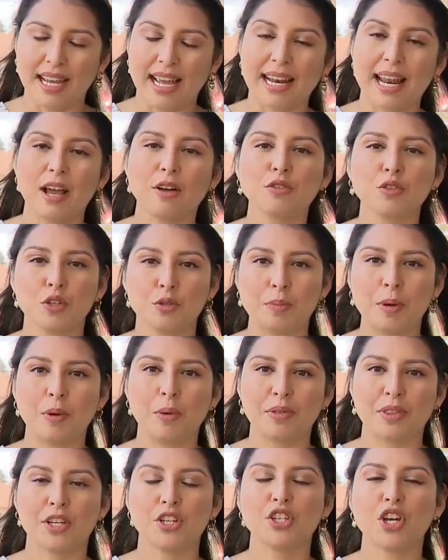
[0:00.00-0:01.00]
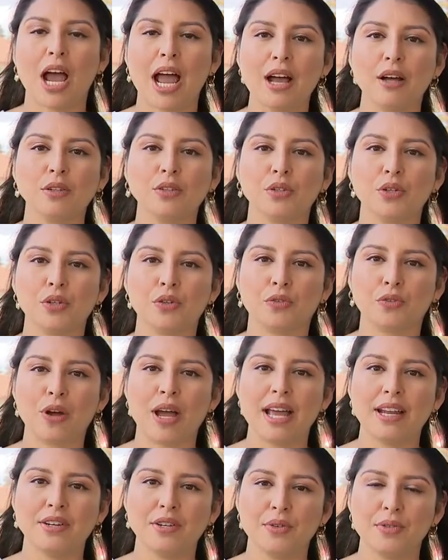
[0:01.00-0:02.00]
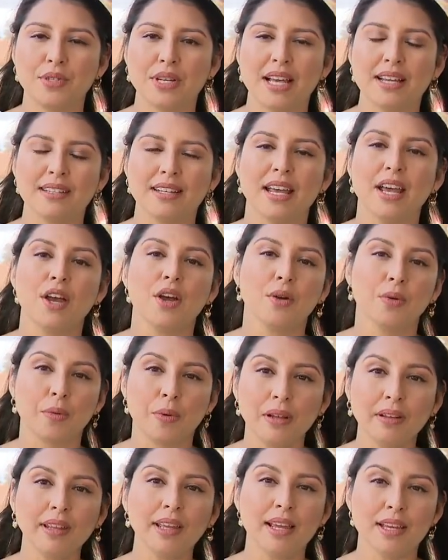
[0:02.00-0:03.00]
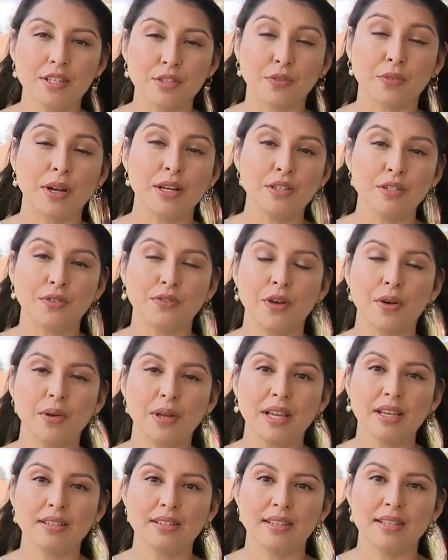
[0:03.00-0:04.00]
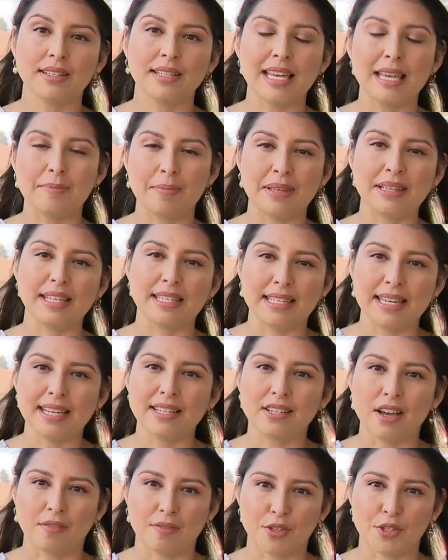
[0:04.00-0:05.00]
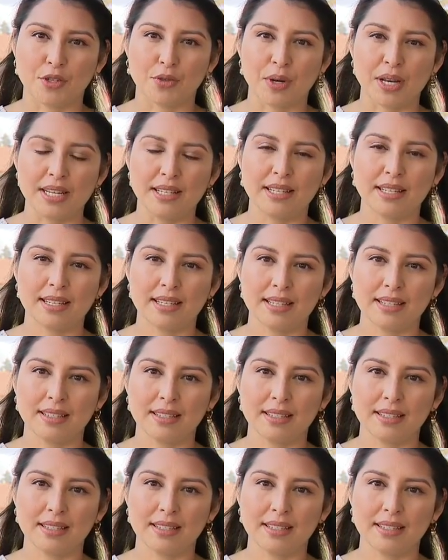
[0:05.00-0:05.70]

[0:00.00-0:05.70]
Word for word: And I also spoke with a childhood friend who says really his friend's focus is keeping these kids off the streets.